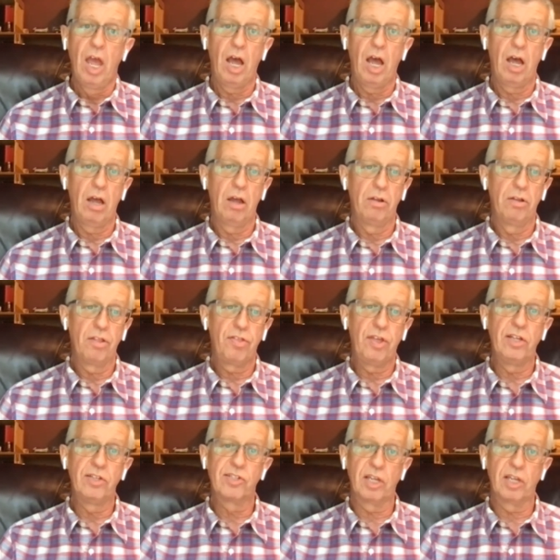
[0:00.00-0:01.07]
Uh,
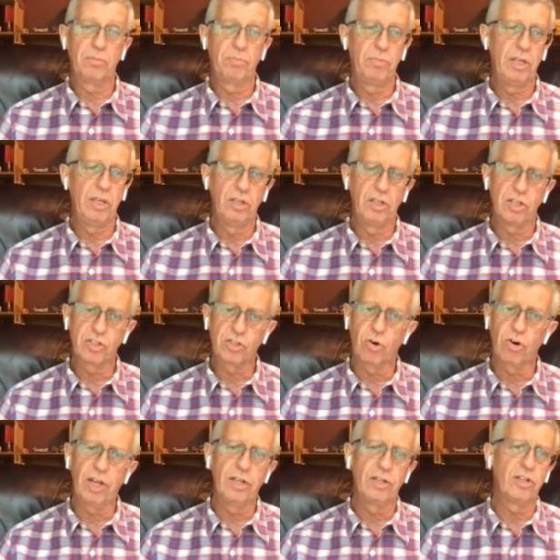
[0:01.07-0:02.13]
things like being
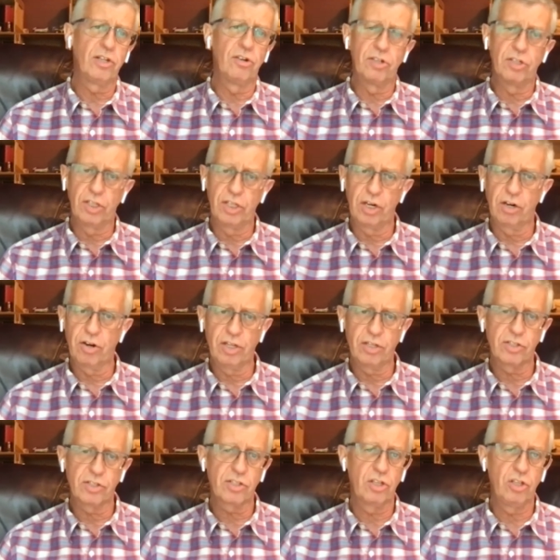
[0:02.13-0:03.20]
disoriented or
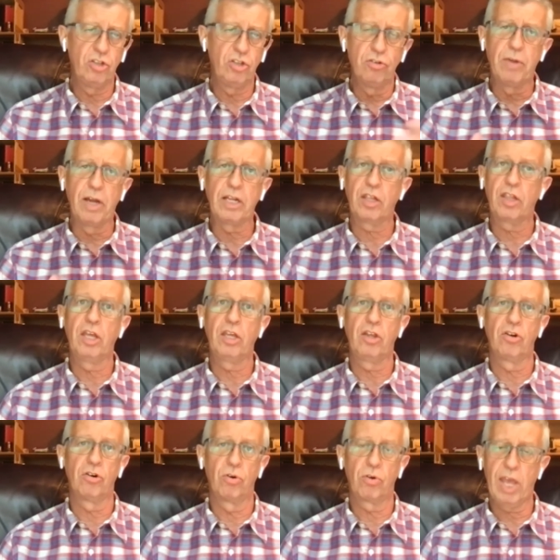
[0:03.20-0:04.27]
delirious. You might think
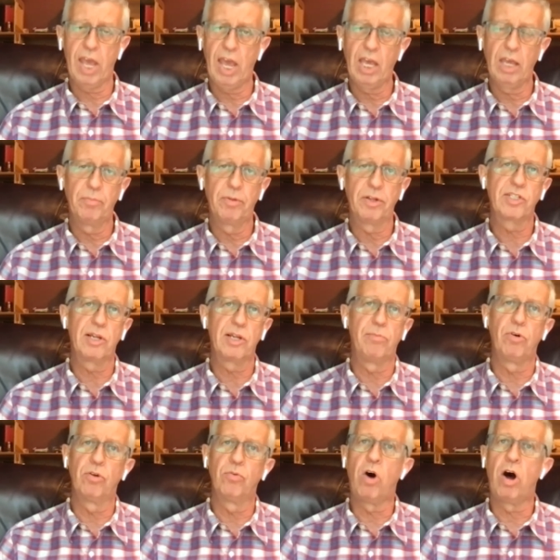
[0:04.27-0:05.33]
you're okay, but
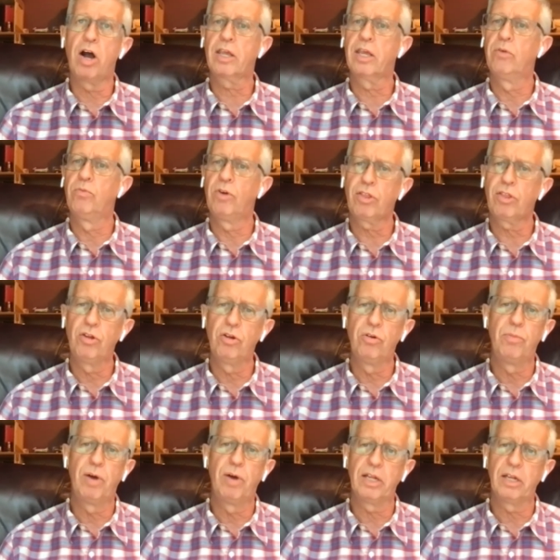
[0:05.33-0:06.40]
someone walking with
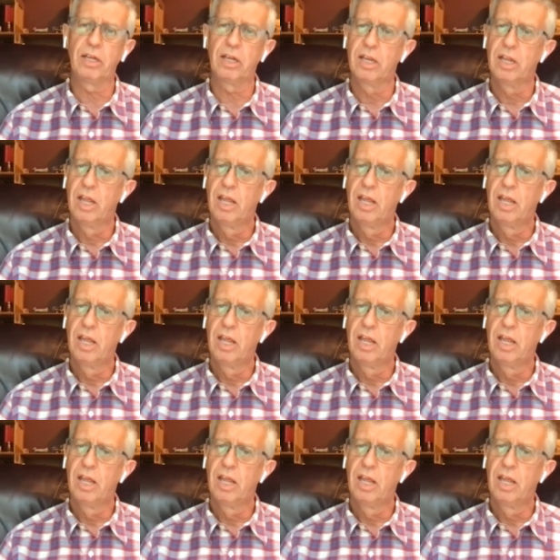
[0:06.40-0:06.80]
you might